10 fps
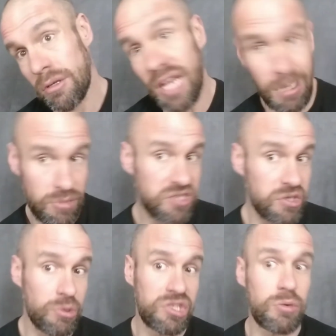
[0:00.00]
and missed her
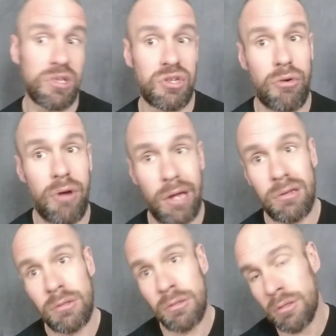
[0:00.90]
when she wasn't around,
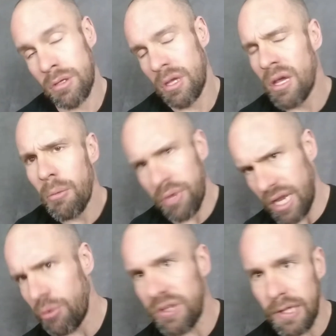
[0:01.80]
but
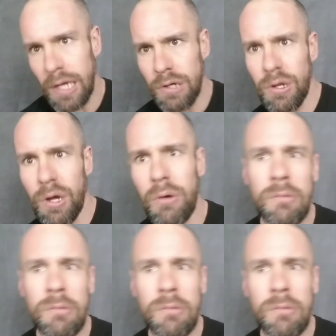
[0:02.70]
I wouldn't let her know.